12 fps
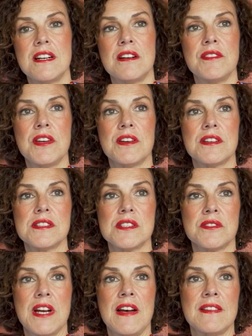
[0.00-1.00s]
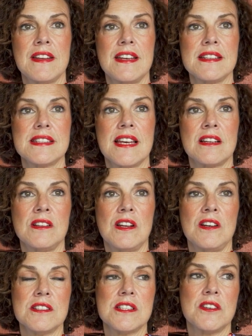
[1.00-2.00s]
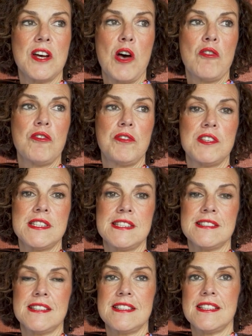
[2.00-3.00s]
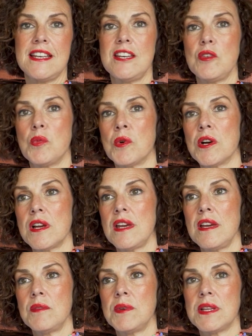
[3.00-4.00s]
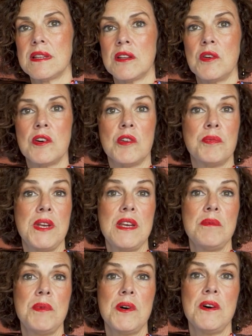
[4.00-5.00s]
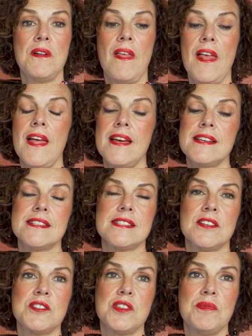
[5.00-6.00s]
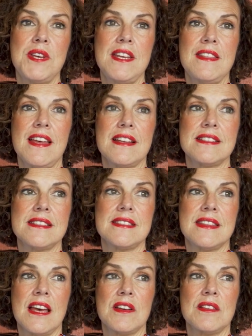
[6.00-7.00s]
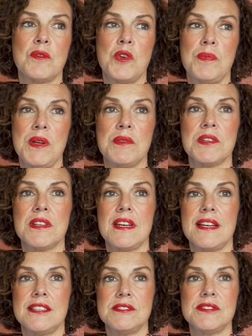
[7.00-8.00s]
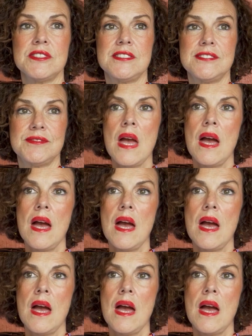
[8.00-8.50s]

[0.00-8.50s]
of your surroundings. That'll also help facilitate working with local people. So to me, that would be really helpful.